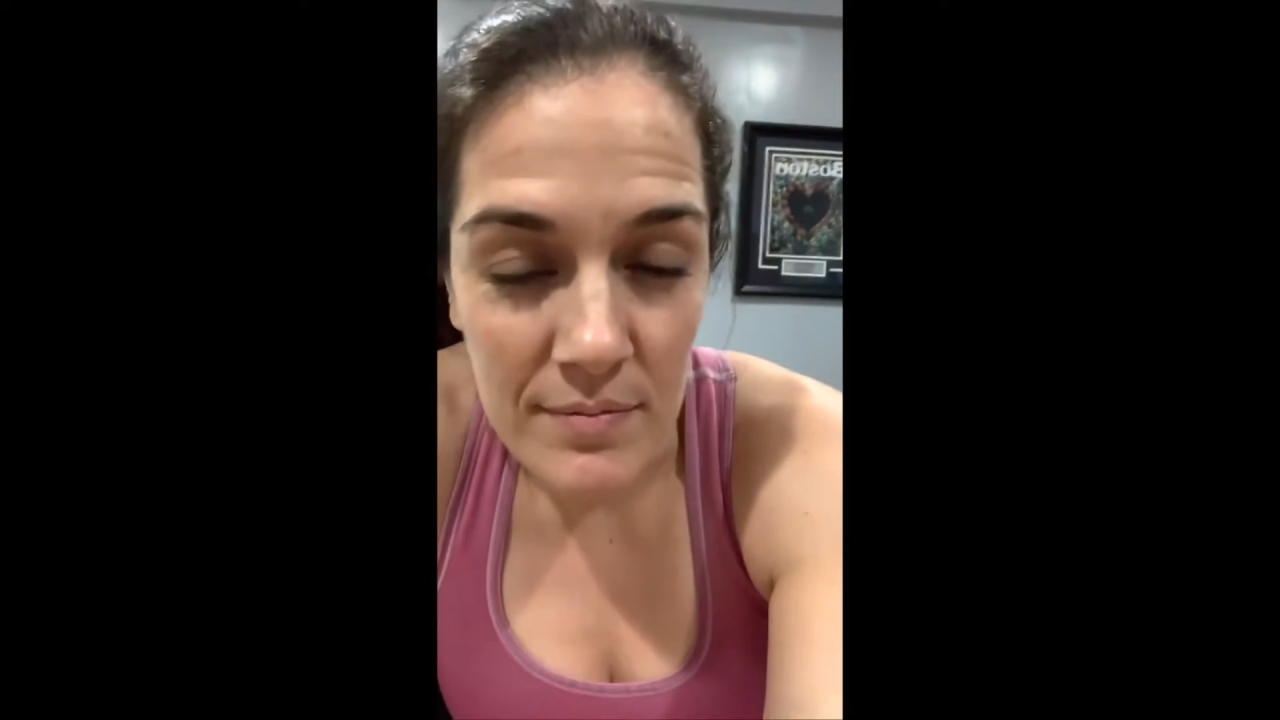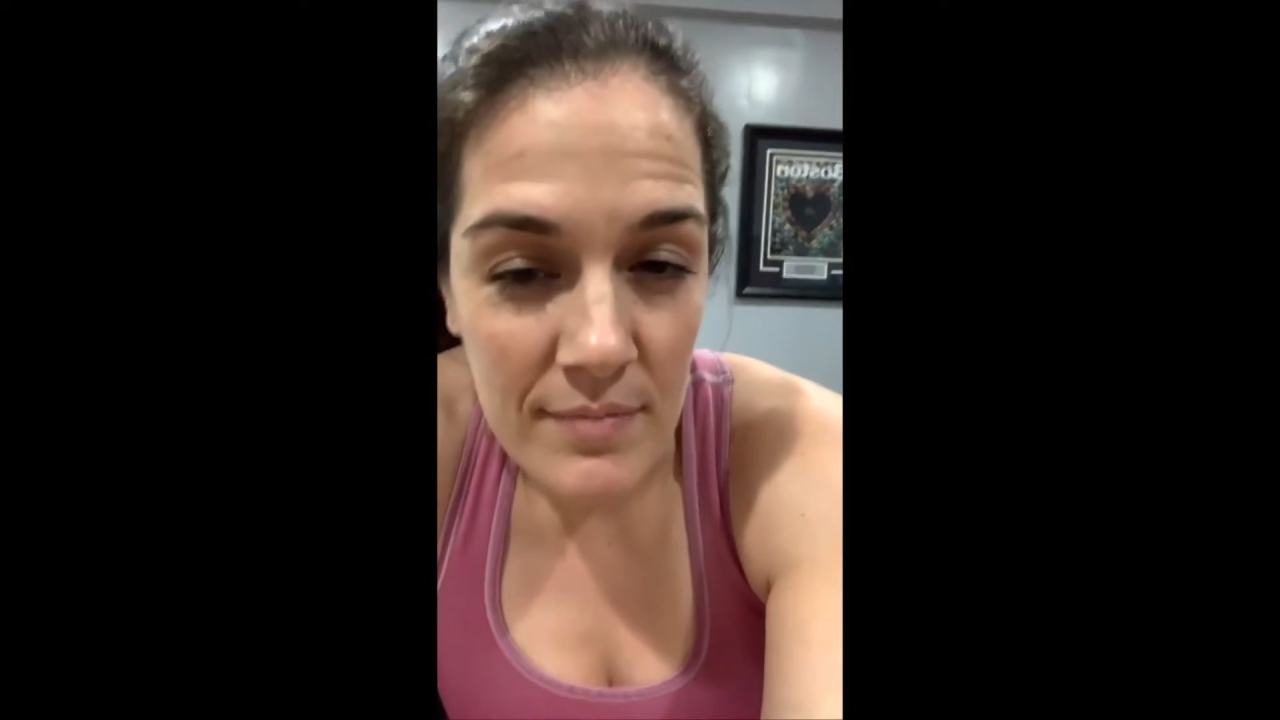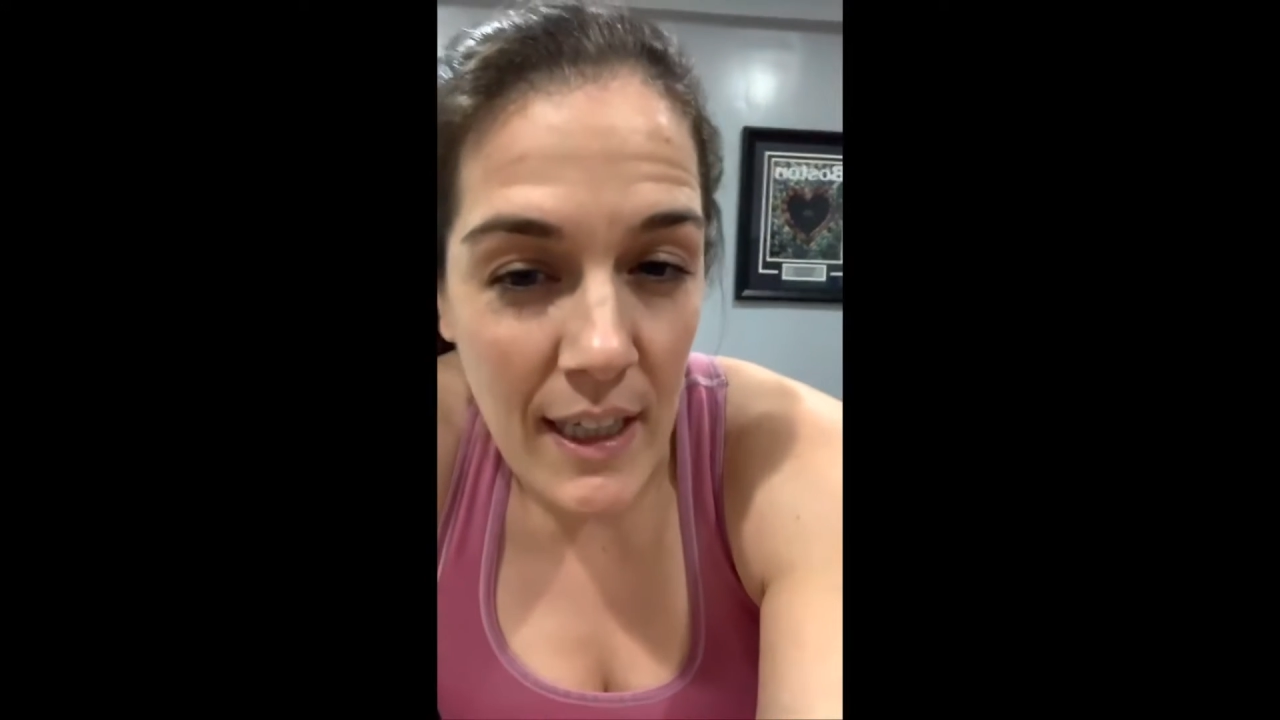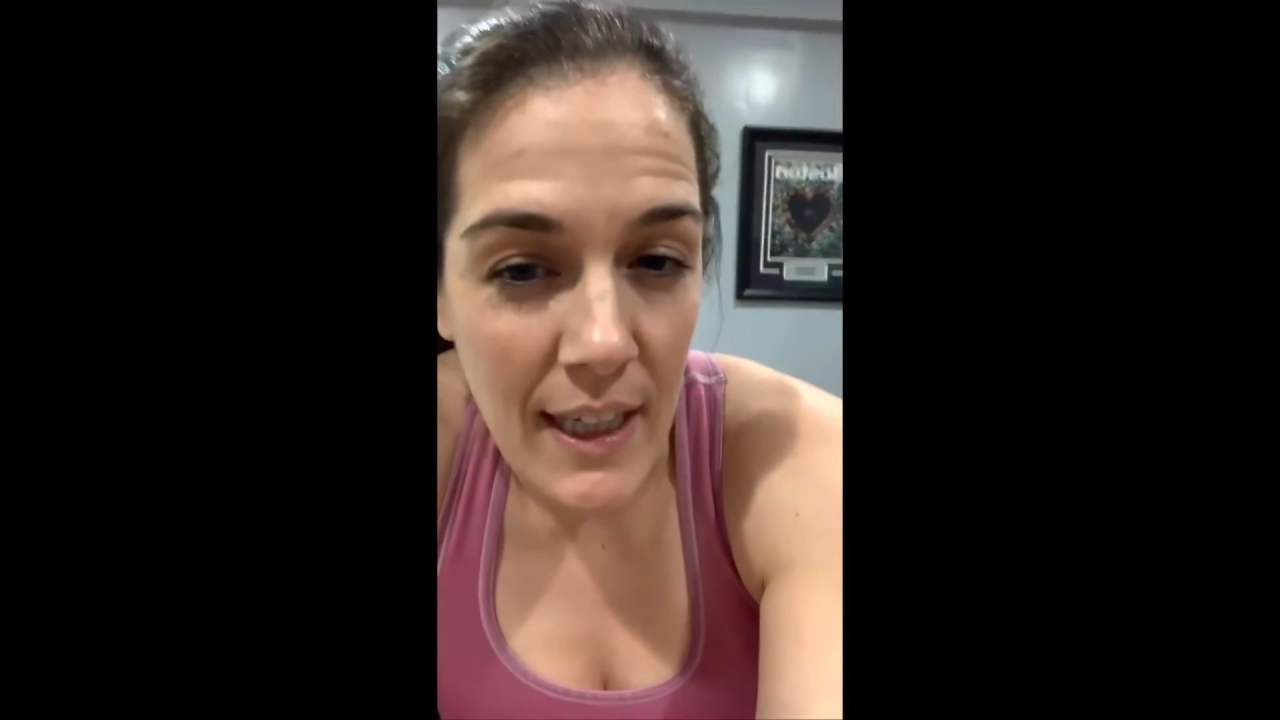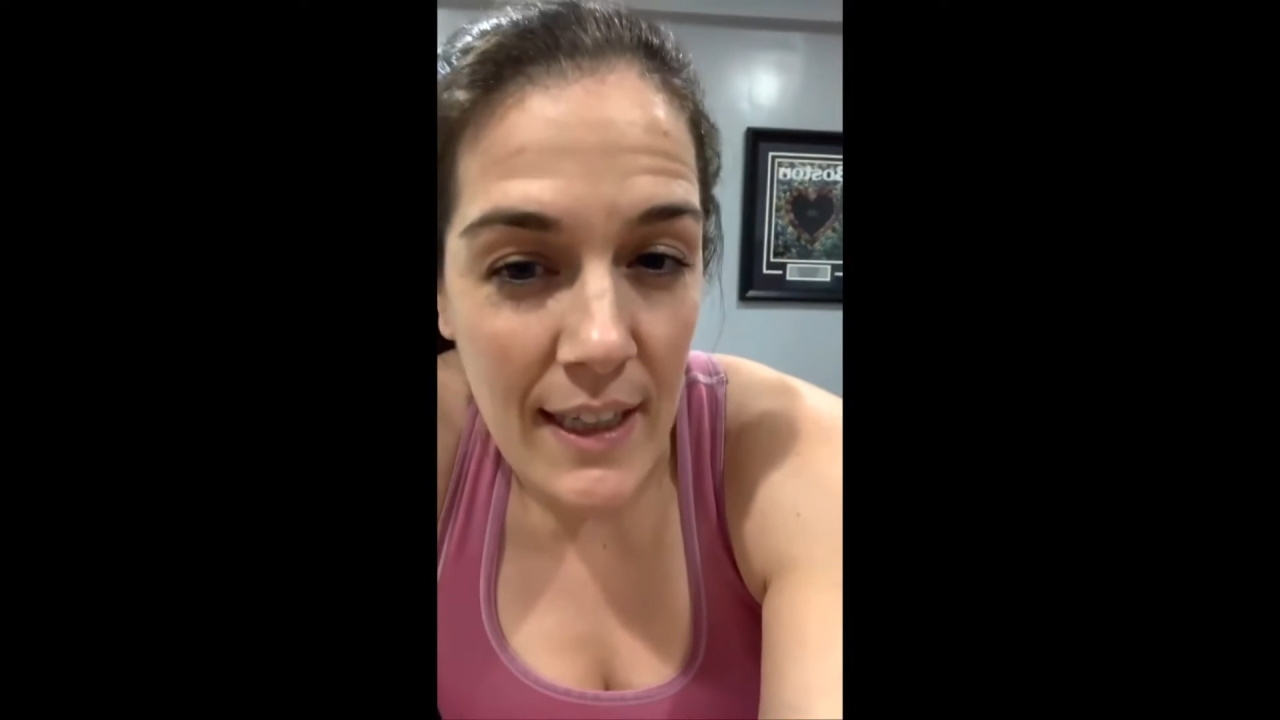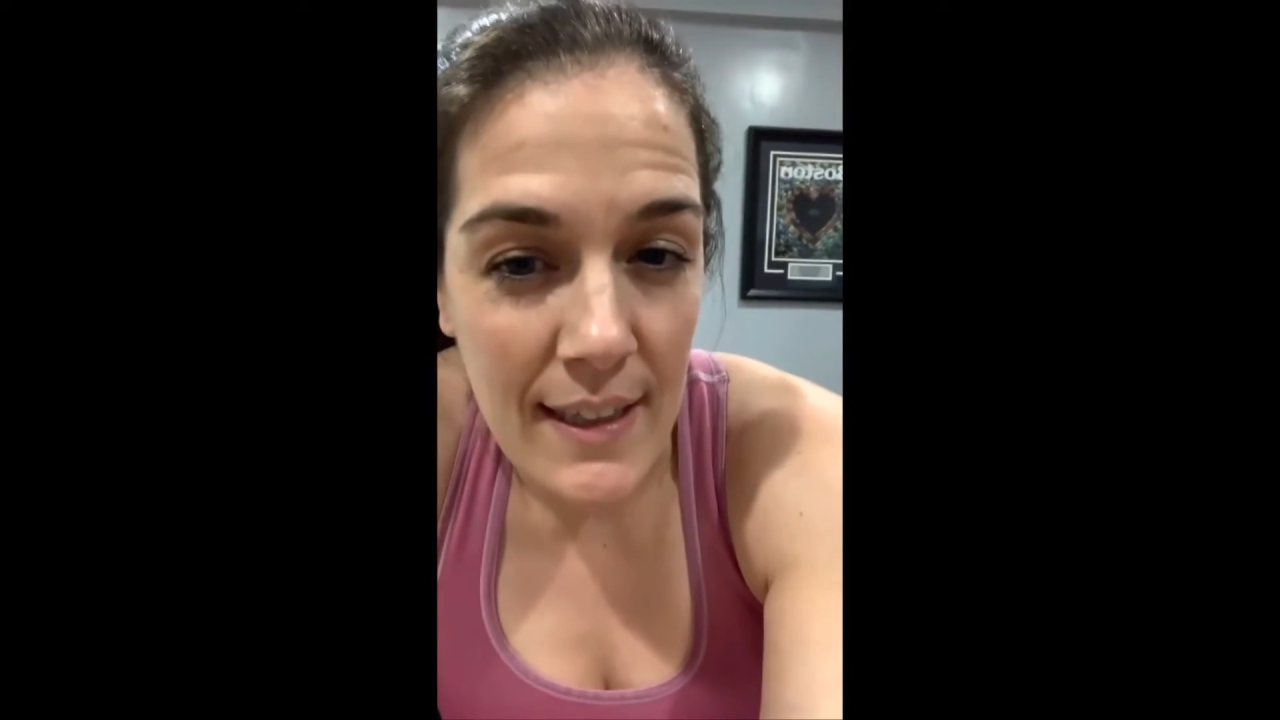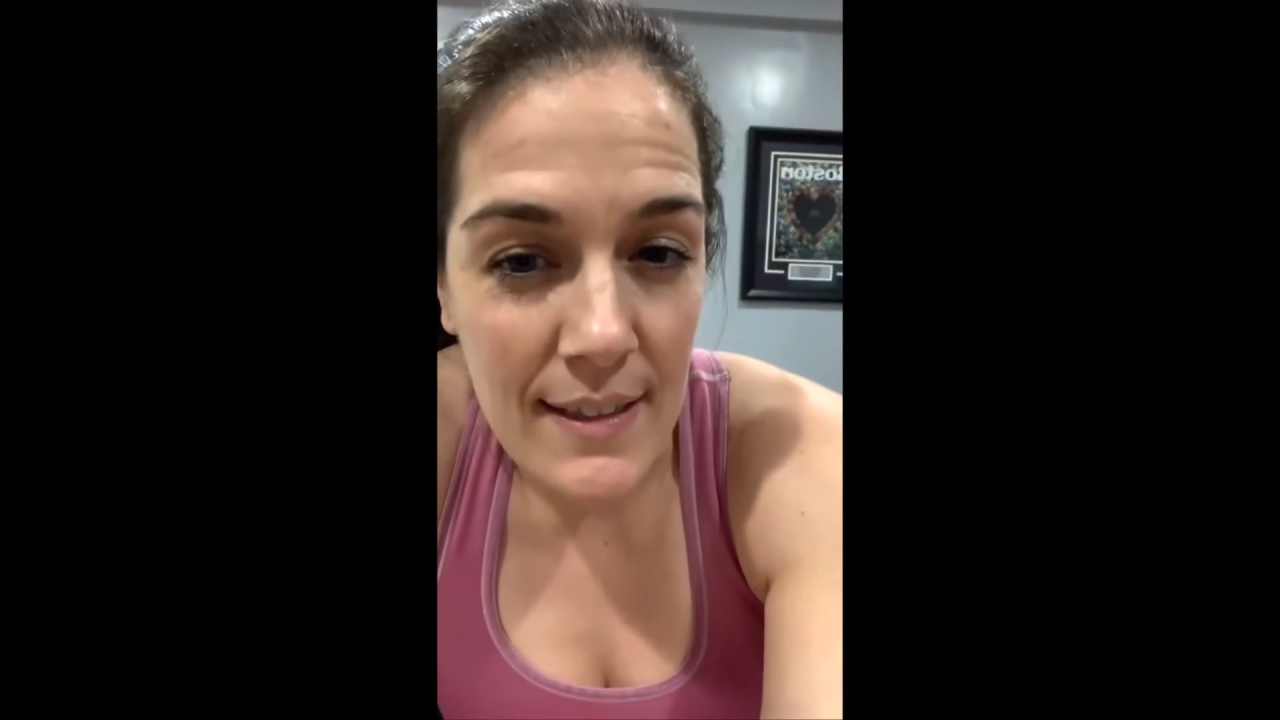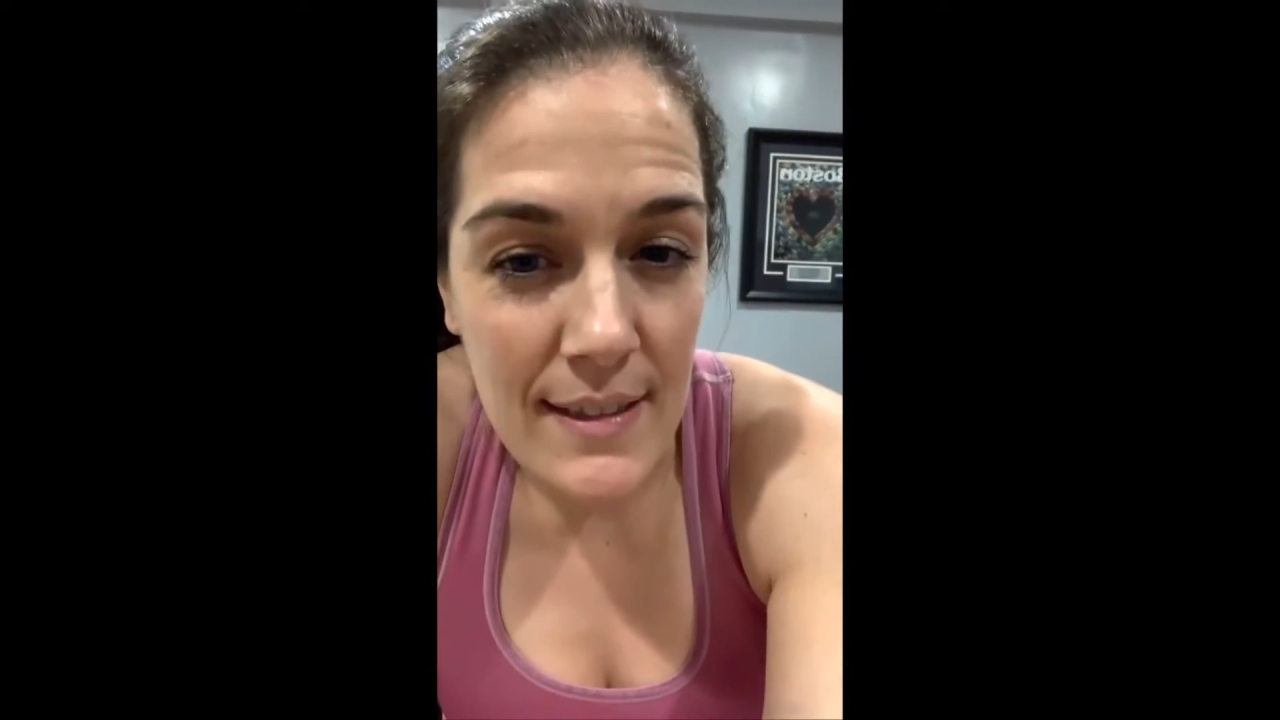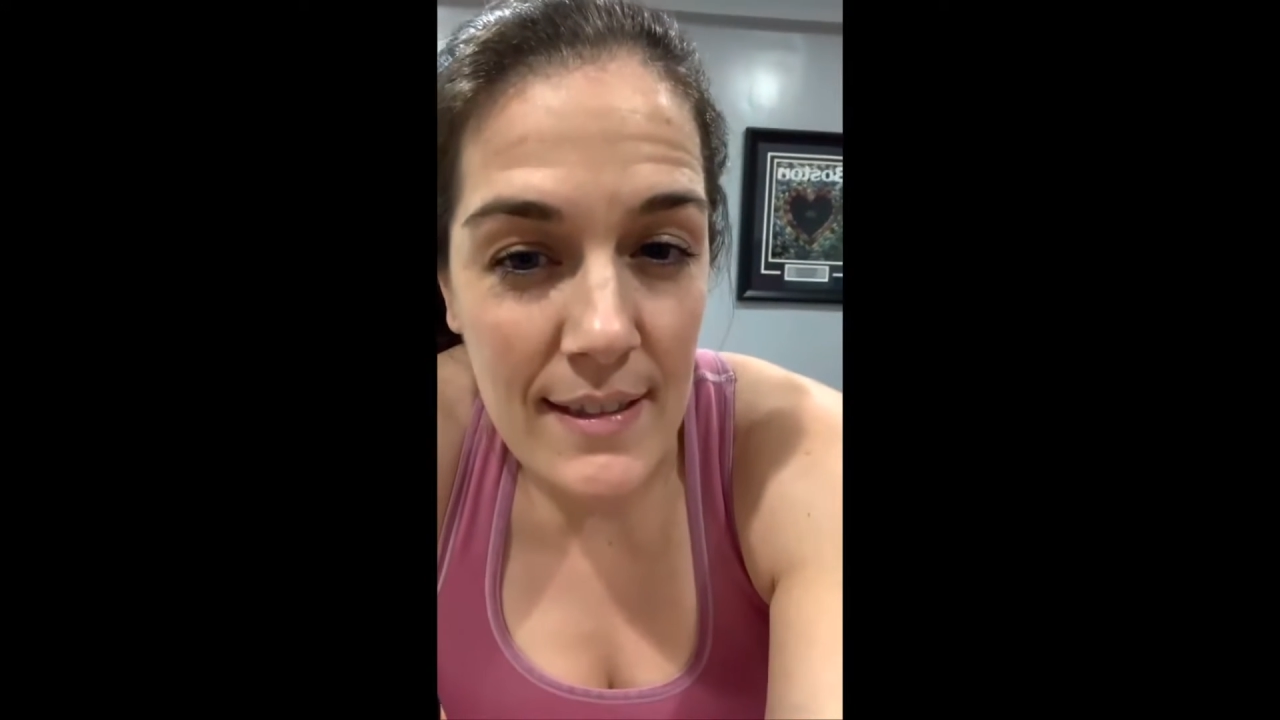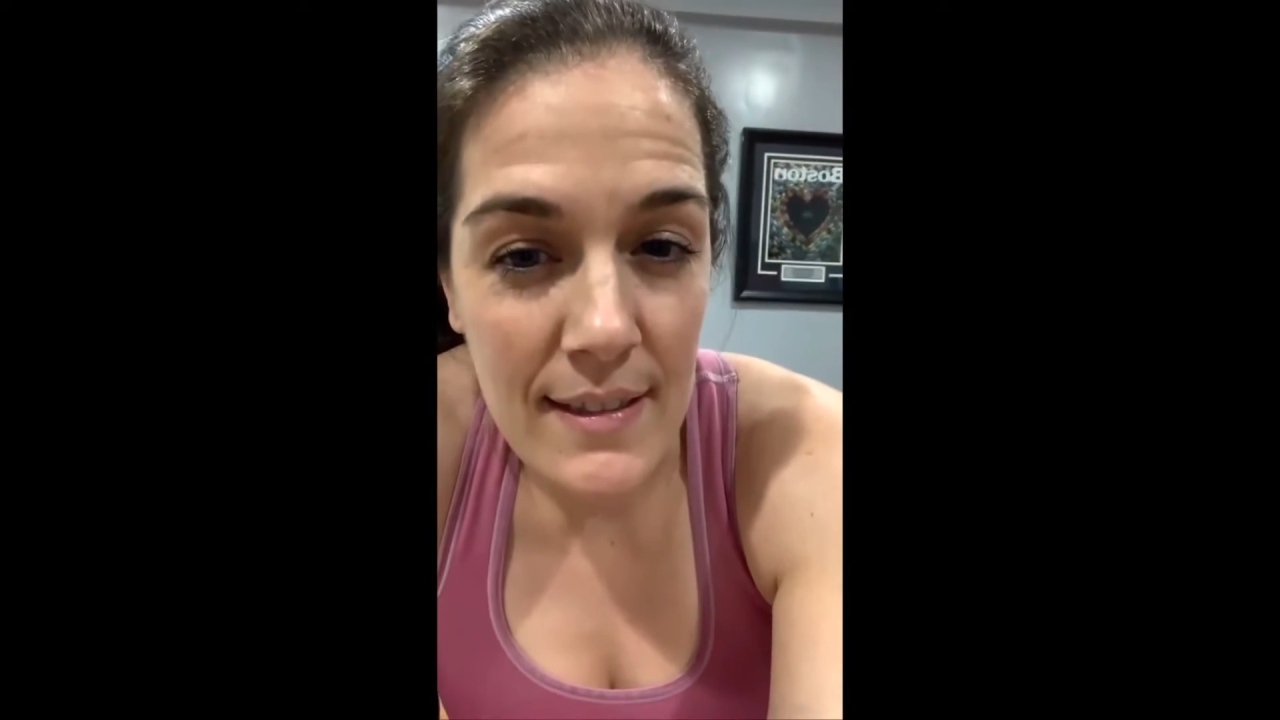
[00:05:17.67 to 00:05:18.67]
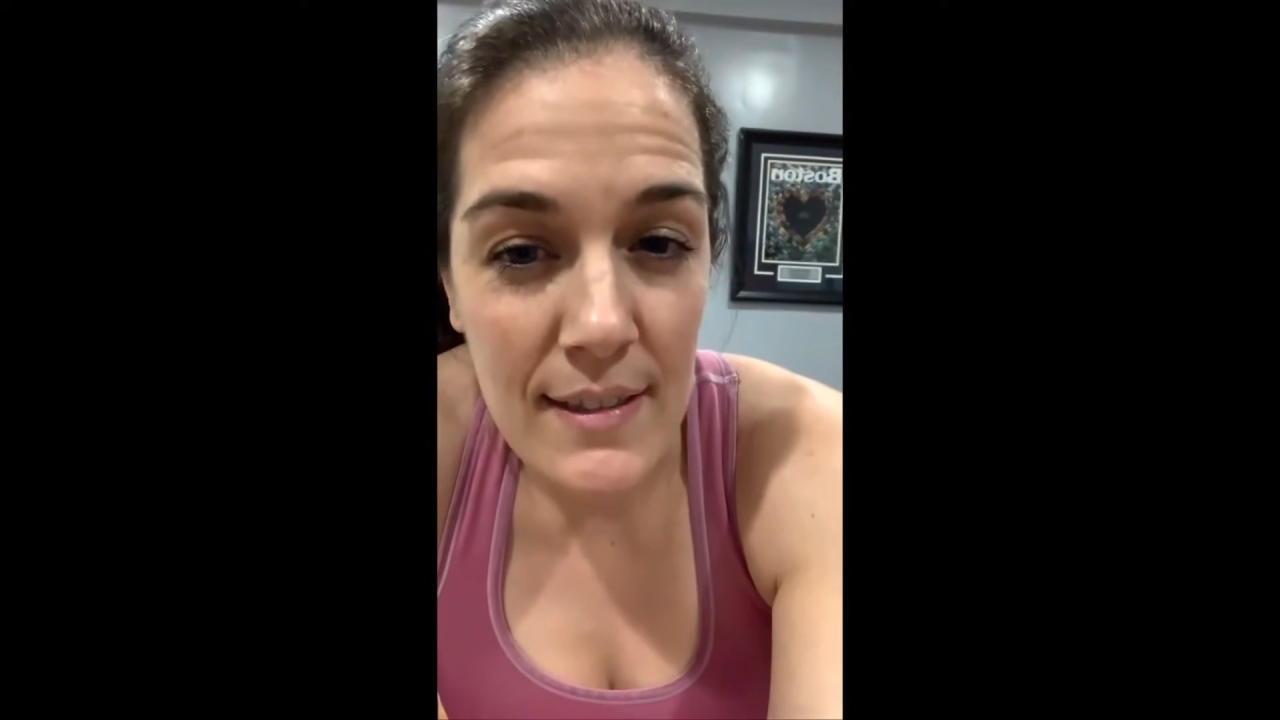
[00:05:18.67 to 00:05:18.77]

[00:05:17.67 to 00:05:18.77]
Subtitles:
It's